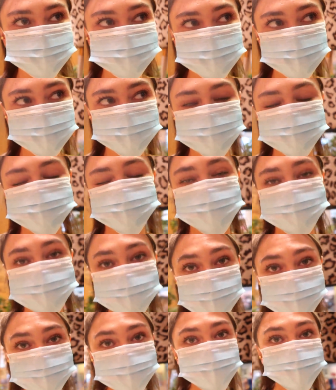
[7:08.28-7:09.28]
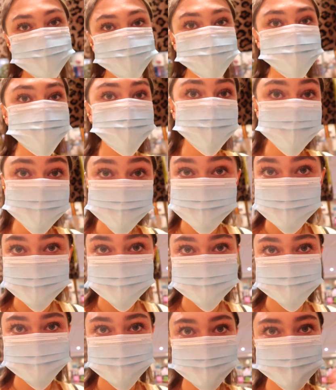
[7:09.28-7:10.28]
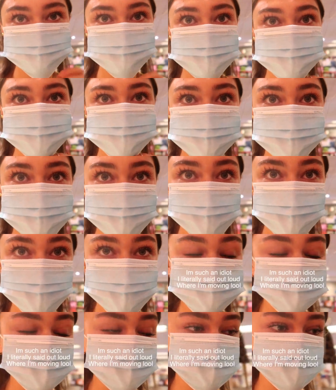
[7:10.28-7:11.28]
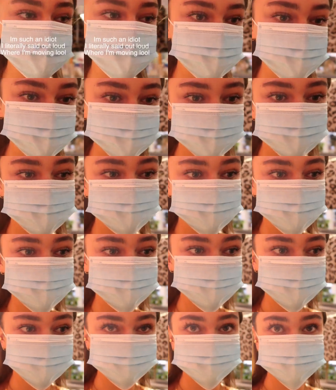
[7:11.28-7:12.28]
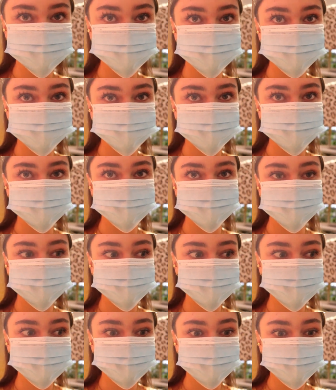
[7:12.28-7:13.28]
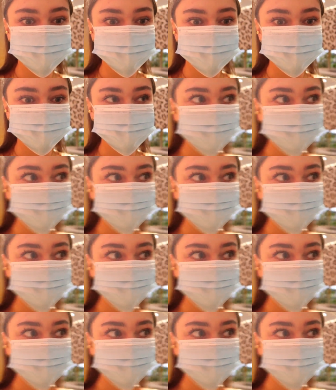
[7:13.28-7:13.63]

oh my god, I'm moving into a new build apartment. Ooh! Don't think I'm going to be able to fulfill Tuscan